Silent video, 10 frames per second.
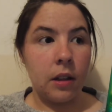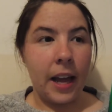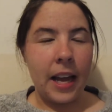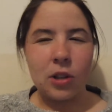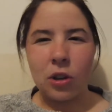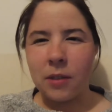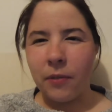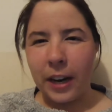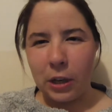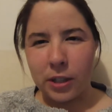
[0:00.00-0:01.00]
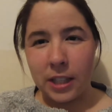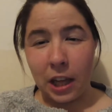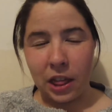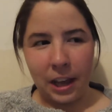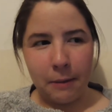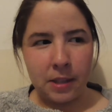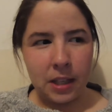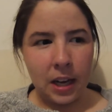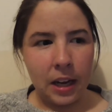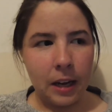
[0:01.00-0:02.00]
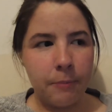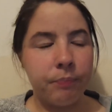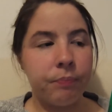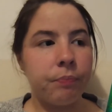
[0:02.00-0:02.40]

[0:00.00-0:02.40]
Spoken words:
like, it's got some very interesting themes in here.